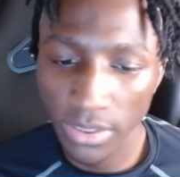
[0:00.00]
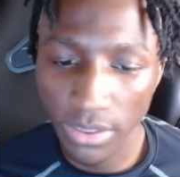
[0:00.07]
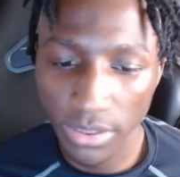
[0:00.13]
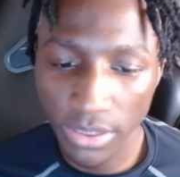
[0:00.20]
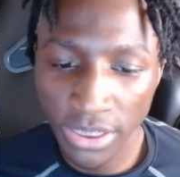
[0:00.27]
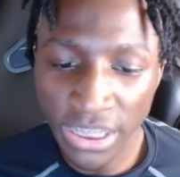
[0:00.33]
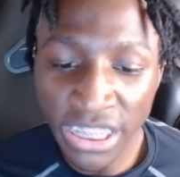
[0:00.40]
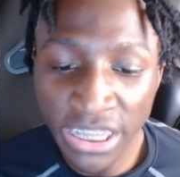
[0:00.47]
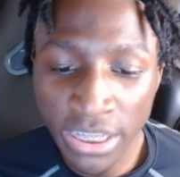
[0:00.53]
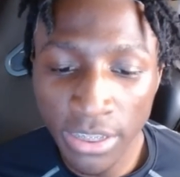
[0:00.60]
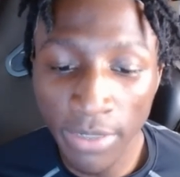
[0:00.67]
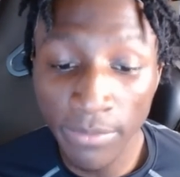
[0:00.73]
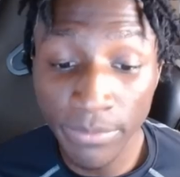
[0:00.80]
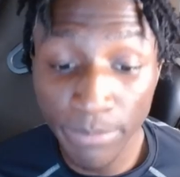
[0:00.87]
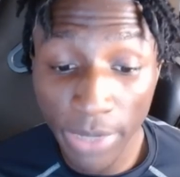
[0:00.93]
She's
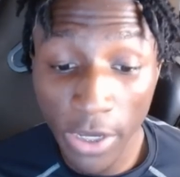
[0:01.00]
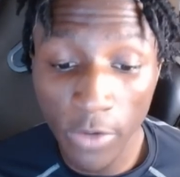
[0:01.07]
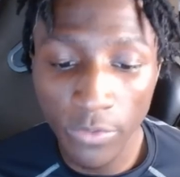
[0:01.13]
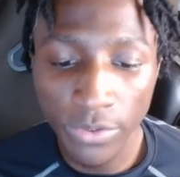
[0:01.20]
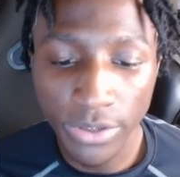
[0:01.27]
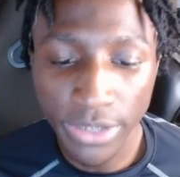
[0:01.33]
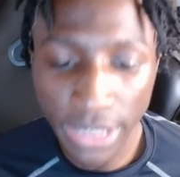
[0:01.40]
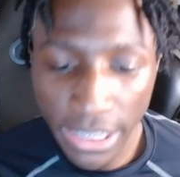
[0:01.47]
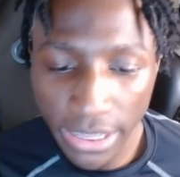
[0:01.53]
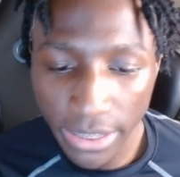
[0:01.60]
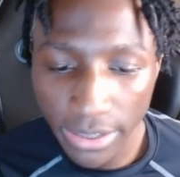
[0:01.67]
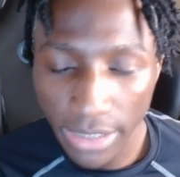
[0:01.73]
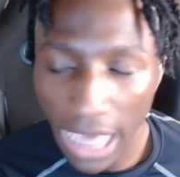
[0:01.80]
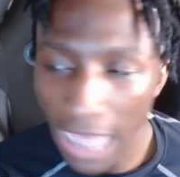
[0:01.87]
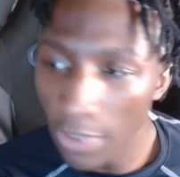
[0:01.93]
the, bro,
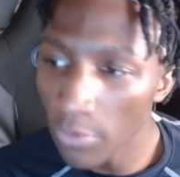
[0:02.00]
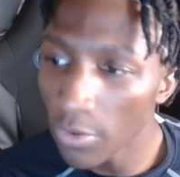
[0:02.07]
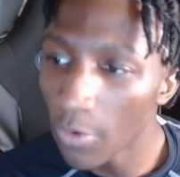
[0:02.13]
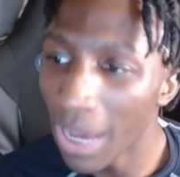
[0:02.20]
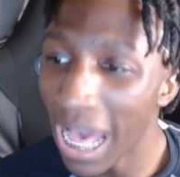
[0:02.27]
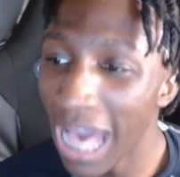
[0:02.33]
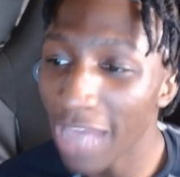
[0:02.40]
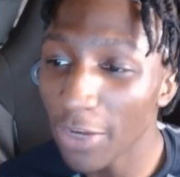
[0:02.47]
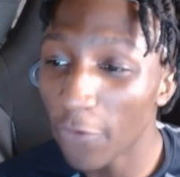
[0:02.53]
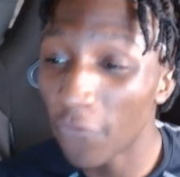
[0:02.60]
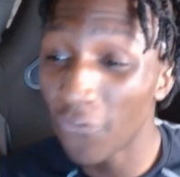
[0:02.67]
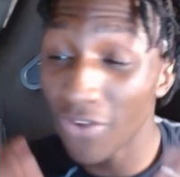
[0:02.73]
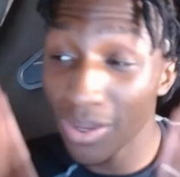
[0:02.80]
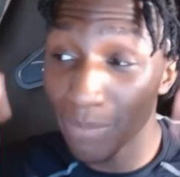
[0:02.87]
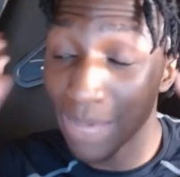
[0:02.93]
nigga, I don't know how the
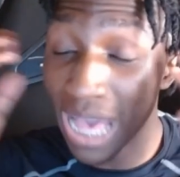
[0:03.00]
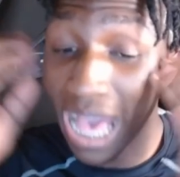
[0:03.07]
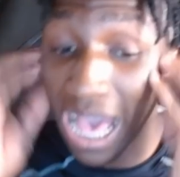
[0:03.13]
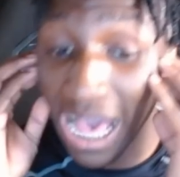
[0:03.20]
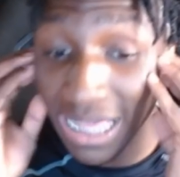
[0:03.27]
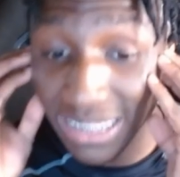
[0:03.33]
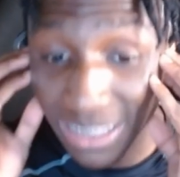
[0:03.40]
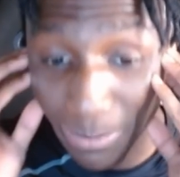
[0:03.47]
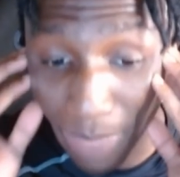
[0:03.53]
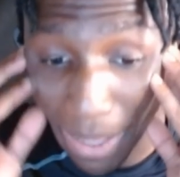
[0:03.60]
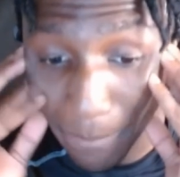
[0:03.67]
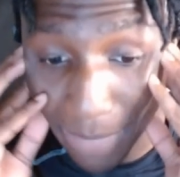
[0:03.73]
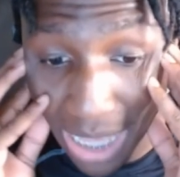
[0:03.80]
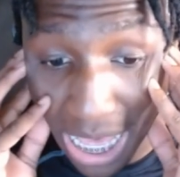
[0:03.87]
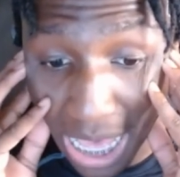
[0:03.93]
fuck my aunts and my
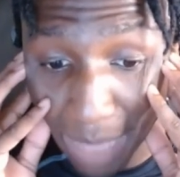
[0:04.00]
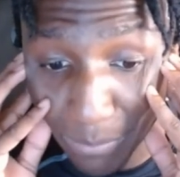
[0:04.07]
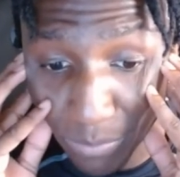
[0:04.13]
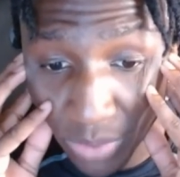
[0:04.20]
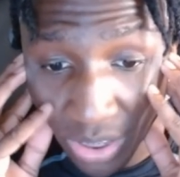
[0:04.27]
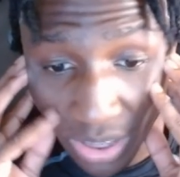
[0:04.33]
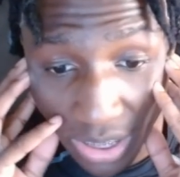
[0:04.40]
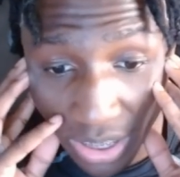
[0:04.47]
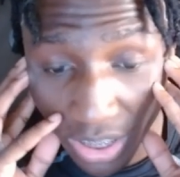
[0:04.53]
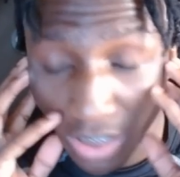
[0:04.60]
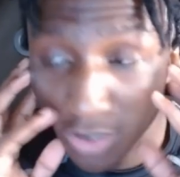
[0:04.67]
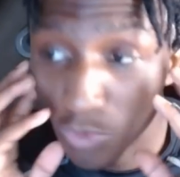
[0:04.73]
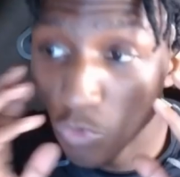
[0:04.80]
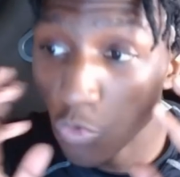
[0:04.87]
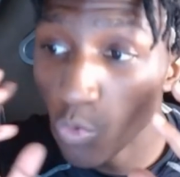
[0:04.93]
mom
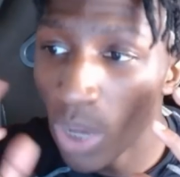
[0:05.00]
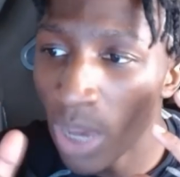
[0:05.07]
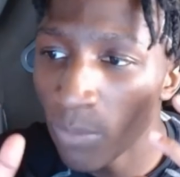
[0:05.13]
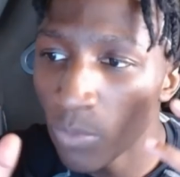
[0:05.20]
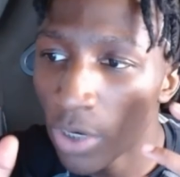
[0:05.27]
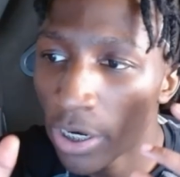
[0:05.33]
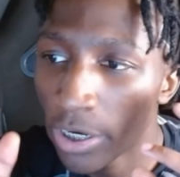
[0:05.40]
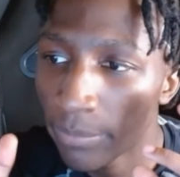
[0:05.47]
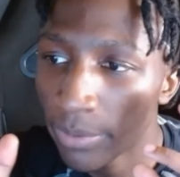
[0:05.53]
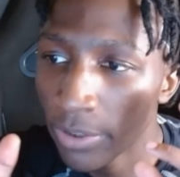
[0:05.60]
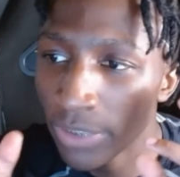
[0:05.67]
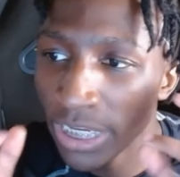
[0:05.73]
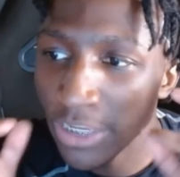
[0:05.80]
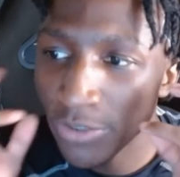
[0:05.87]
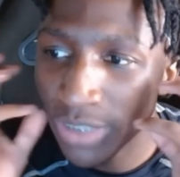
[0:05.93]
grew up with her, bro.
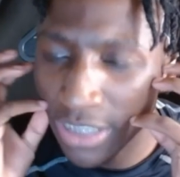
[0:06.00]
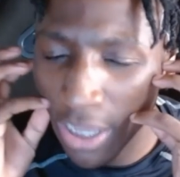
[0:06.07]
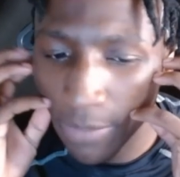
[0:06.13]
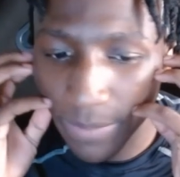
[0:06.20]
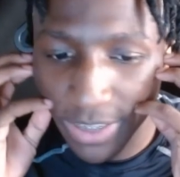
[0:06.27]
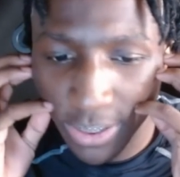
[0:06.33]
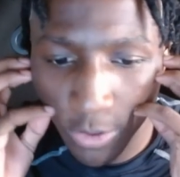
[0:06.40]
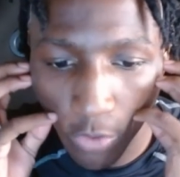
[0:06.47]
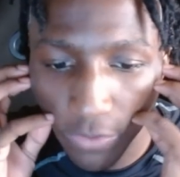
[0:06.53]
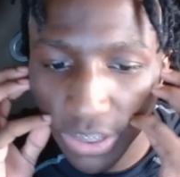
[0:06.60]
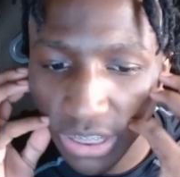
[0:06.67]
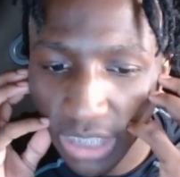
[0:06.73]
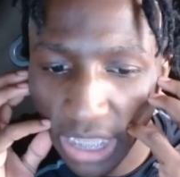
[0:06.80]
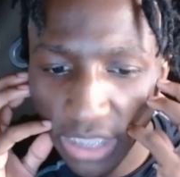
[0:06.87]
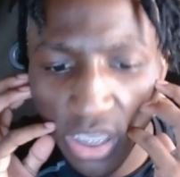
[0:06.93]
They used to tell me
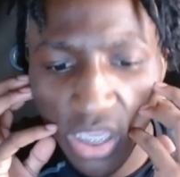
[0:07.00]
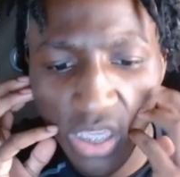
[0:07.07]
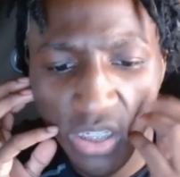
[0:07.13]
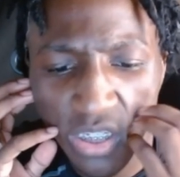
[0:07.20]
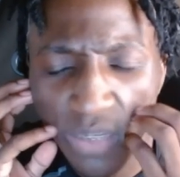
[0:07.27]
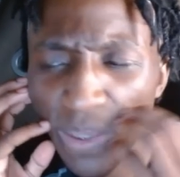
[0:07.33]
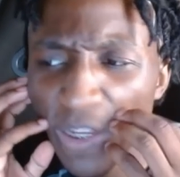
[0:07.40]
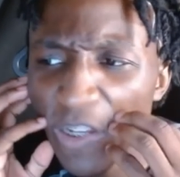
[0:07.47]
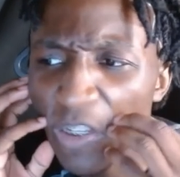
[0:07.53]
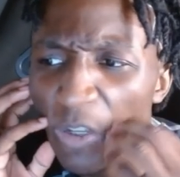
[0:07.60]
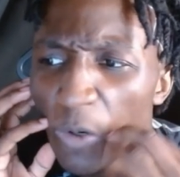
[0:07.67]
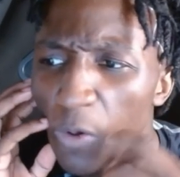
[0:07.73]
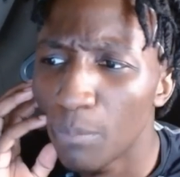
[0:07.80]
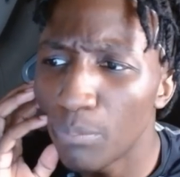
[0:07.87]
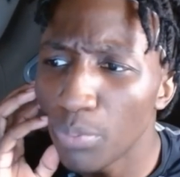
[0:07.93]
stories like, yeah, she made us
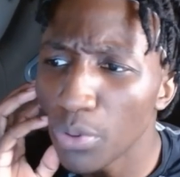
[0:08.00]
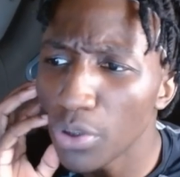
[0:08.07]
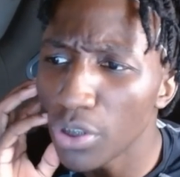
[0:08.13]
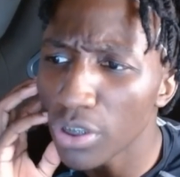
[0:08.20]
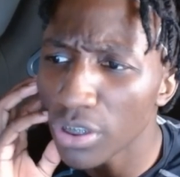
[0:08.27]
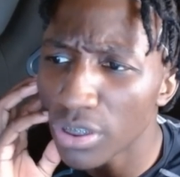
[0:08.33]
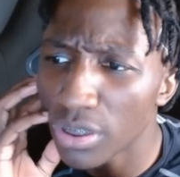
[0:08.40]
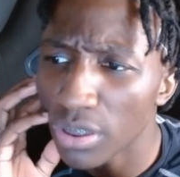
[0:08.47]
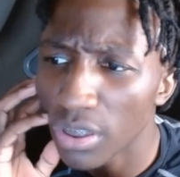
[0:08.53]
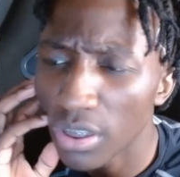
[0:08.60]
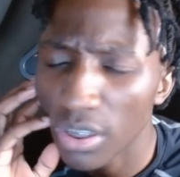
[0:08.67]
whole books,